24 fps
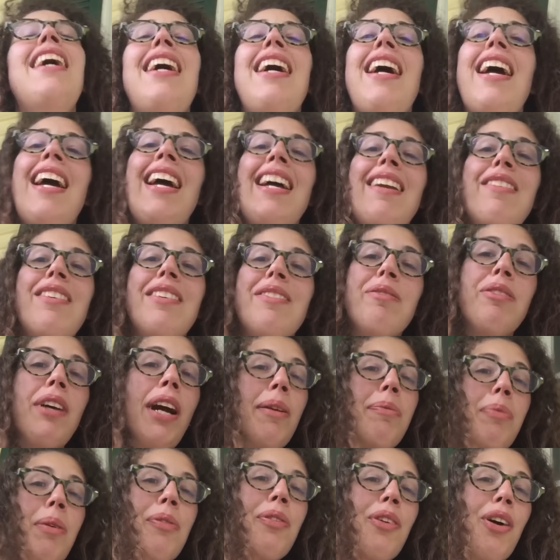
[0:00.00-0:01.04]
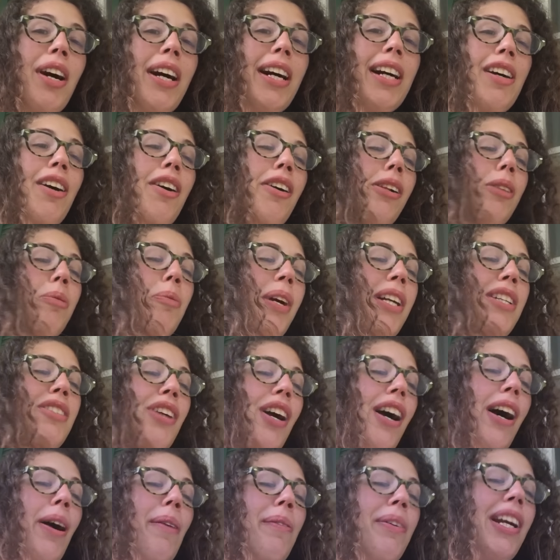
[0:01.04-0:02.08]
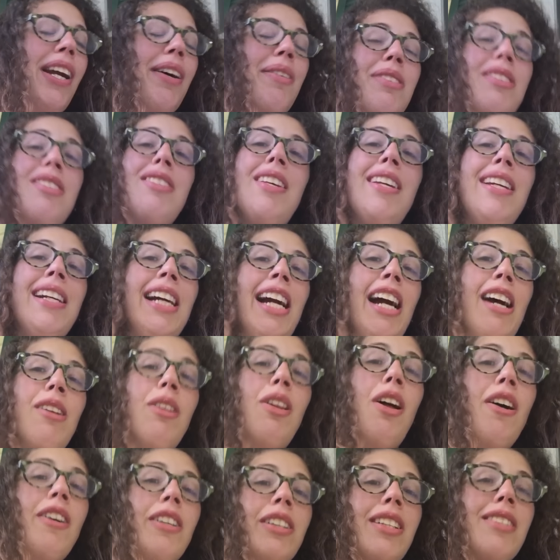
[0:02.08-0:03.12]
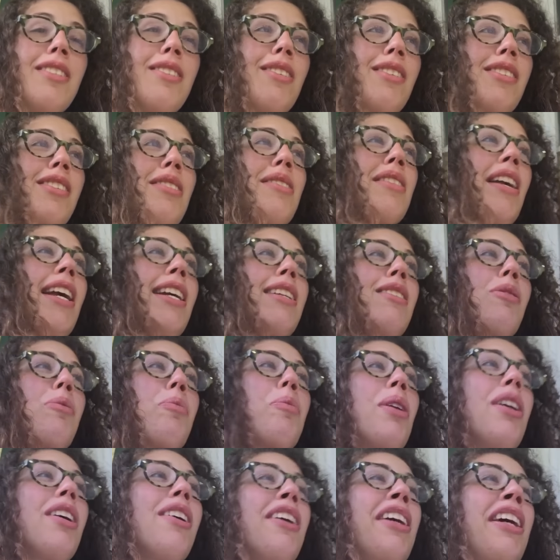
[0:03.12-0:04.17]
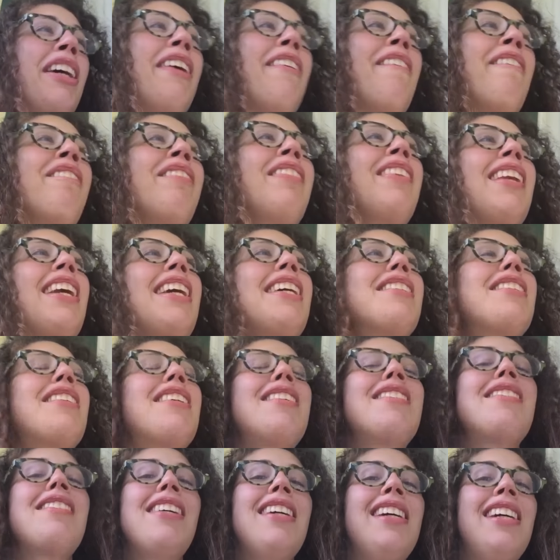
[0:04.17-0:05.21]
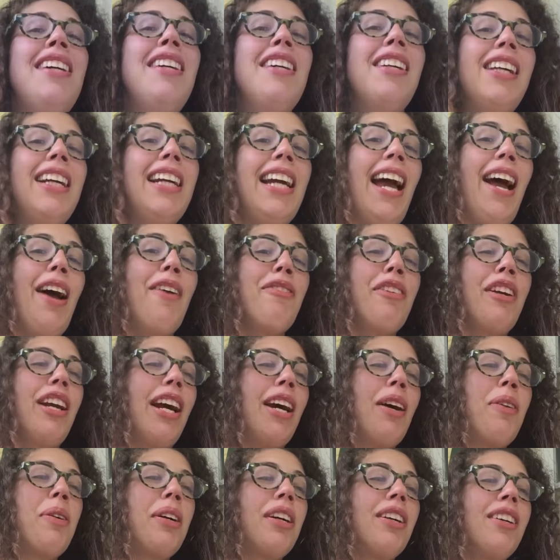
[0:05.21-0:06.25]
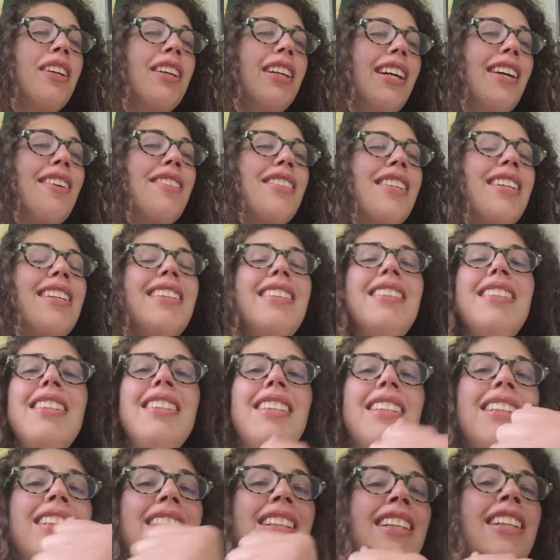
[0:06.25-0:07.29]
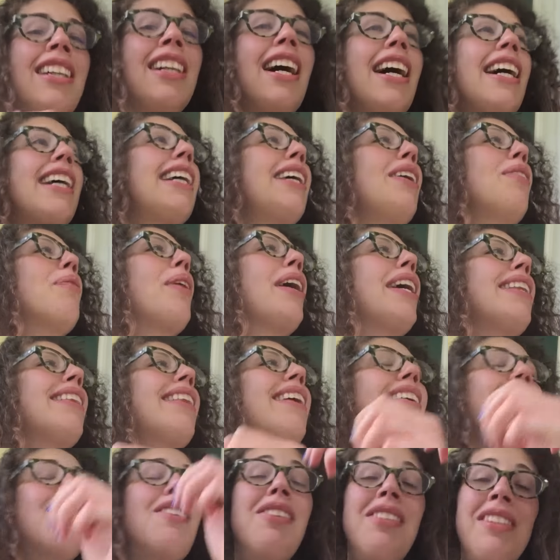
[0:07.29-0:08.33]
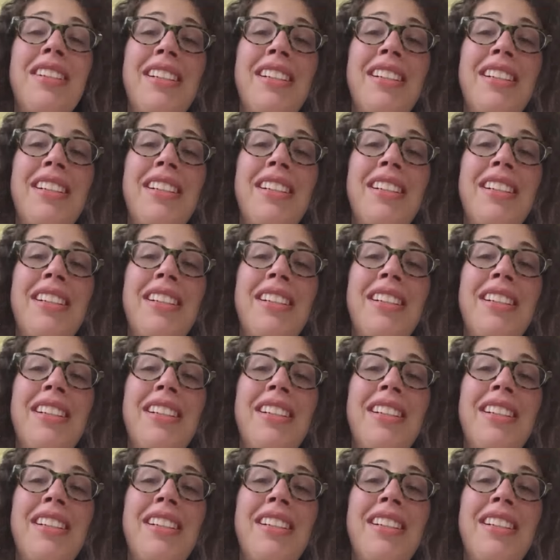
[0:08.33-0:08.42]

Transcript: and right before I called my job, and I was like, "How long does this take to work?" And she's like, oh, like half an hour. And I was like, ah, I can't wait that long.